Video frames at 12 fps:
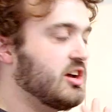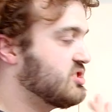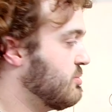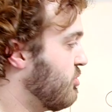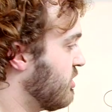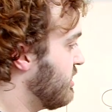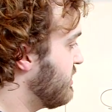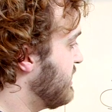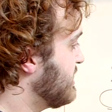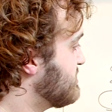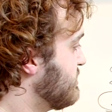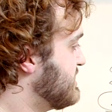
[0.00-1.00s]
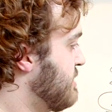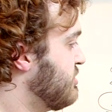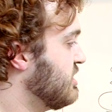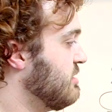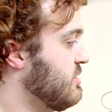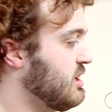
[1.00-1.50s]
some more things with
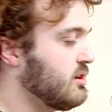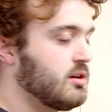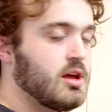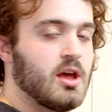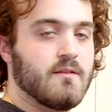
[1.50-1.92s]
TempoDB,